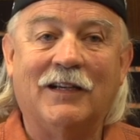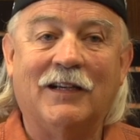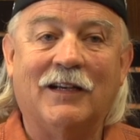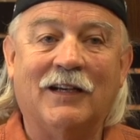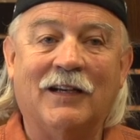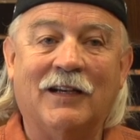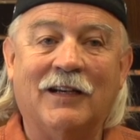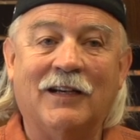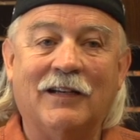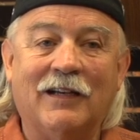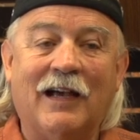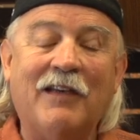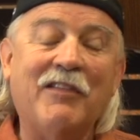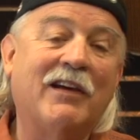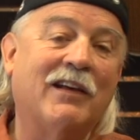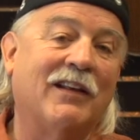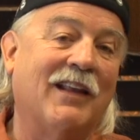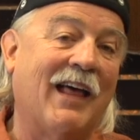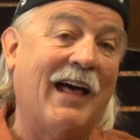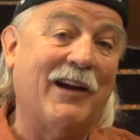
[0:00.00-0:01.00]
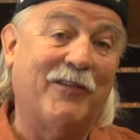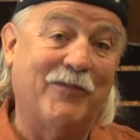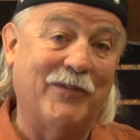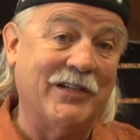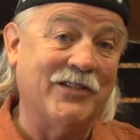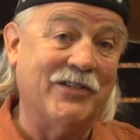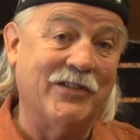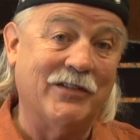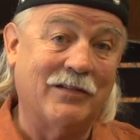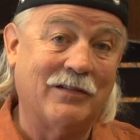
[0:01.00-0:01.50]
I think a lot of
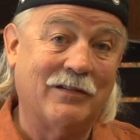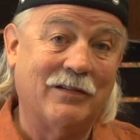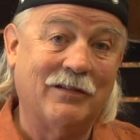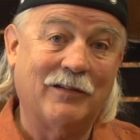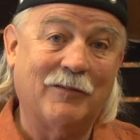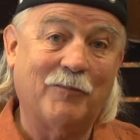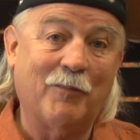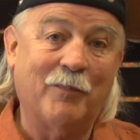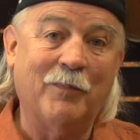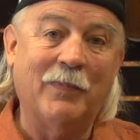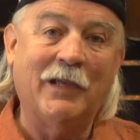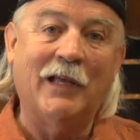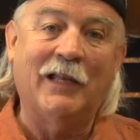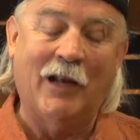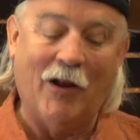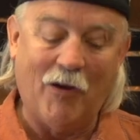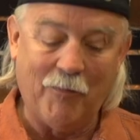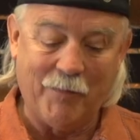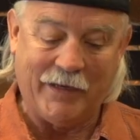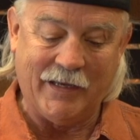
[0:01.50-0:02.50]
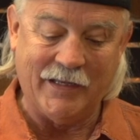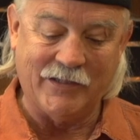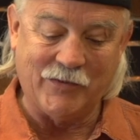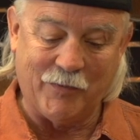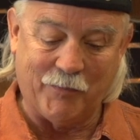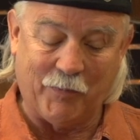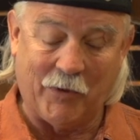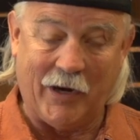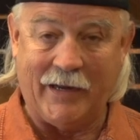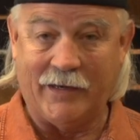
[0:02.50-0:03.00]
reasons. It all begins
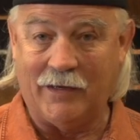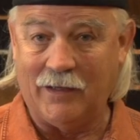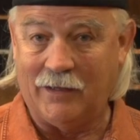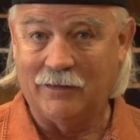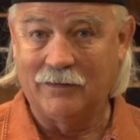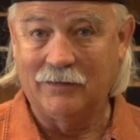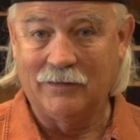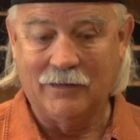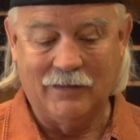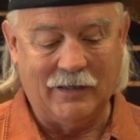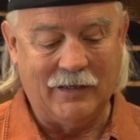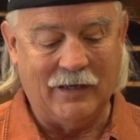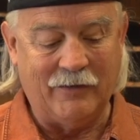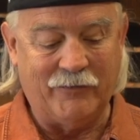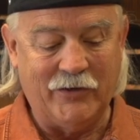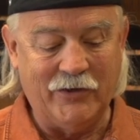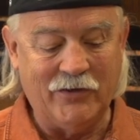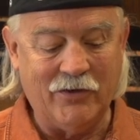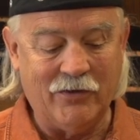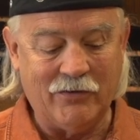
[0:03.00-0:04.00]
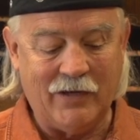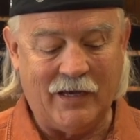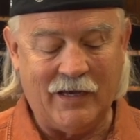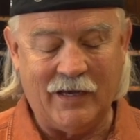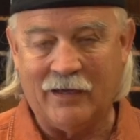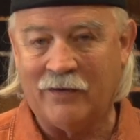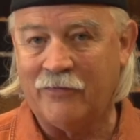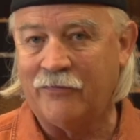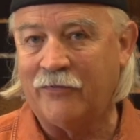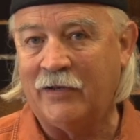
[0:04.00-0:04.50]
with branding. If you don't
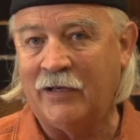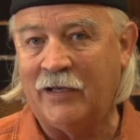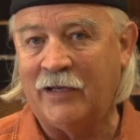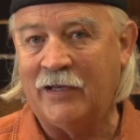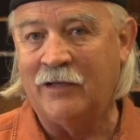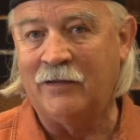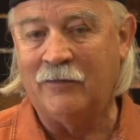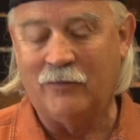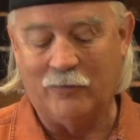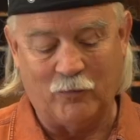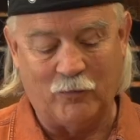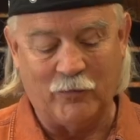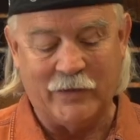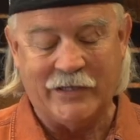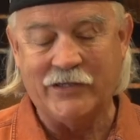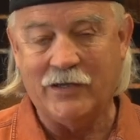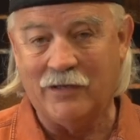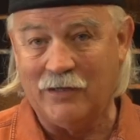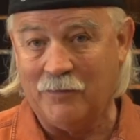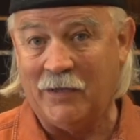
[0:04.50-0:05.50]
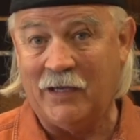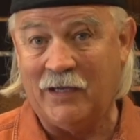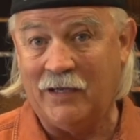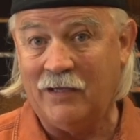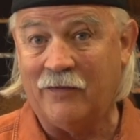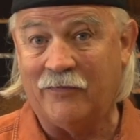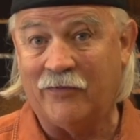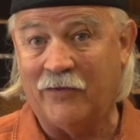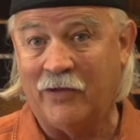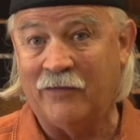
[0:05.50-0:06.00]
have a reason to be,
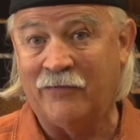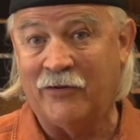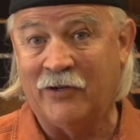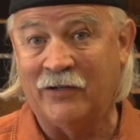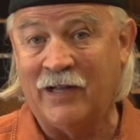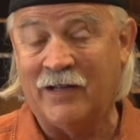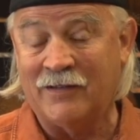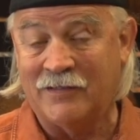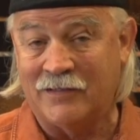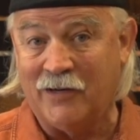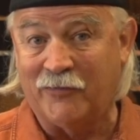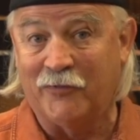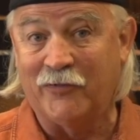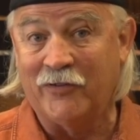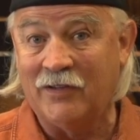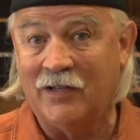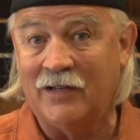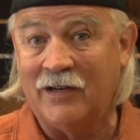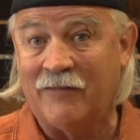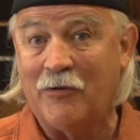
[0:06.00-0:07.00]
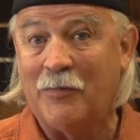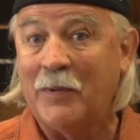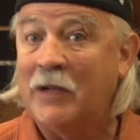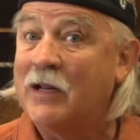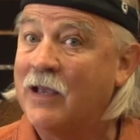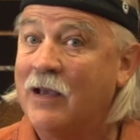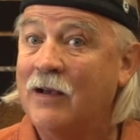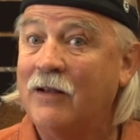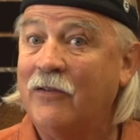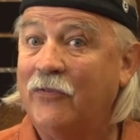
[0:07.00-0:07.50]
if you're not different than
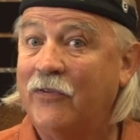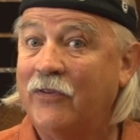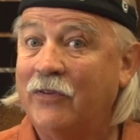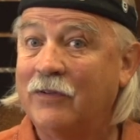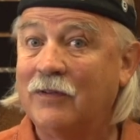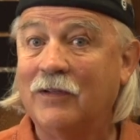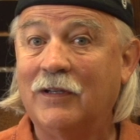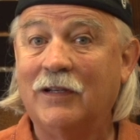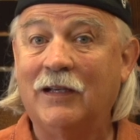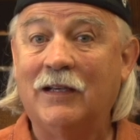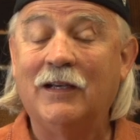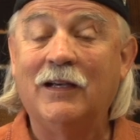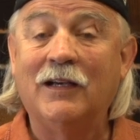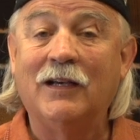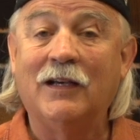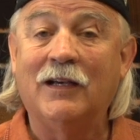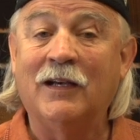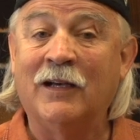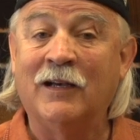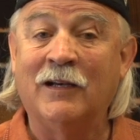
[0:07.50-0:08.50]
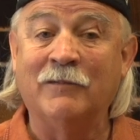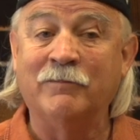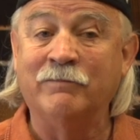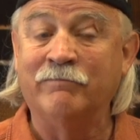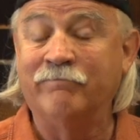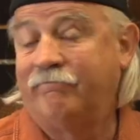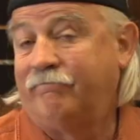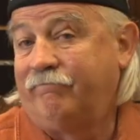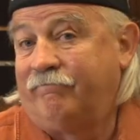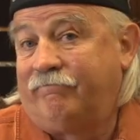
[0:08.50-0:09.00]
everybody else,
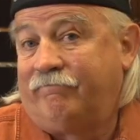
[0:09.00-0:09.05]
of